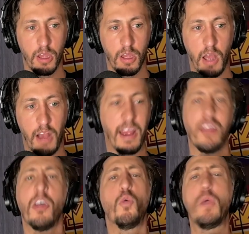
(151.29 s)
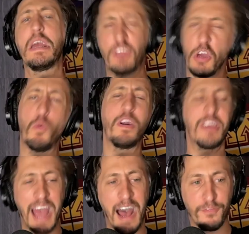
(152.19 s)
All right. Week 2, what do you
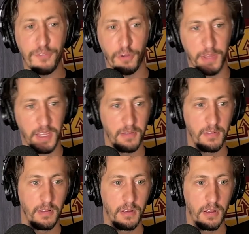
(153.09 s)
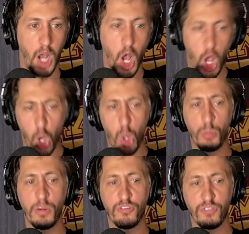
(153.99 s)
got for me? Home
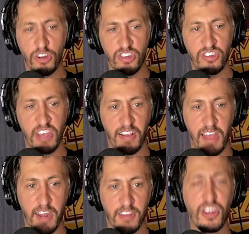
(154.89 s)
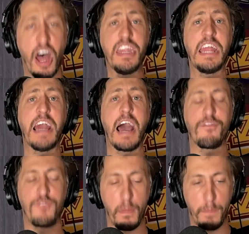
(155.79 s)
versus Atlanta. Sunday Night
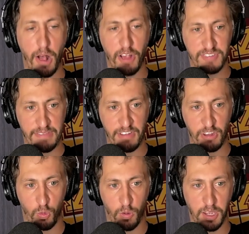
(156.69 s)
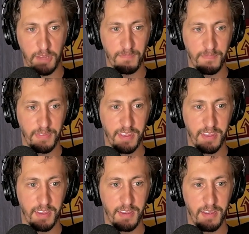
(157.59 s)
Football, 7:20.
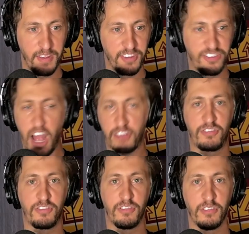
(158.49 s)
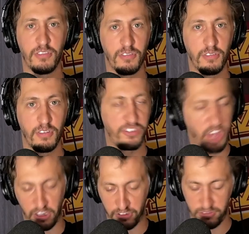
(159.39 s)
Sucks.
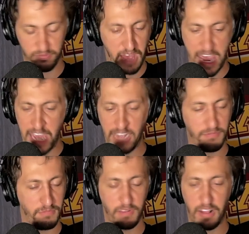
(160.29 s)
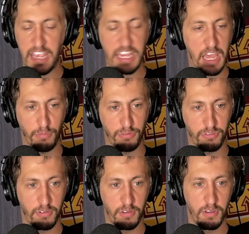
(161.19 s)
I hate late games.
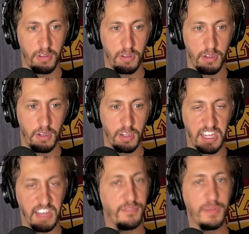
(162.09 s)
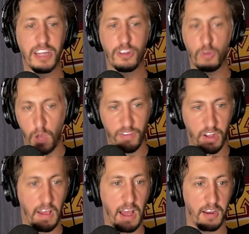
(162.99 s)
Give me a 12
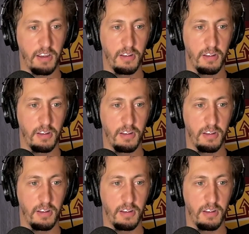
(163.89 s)
o'clock.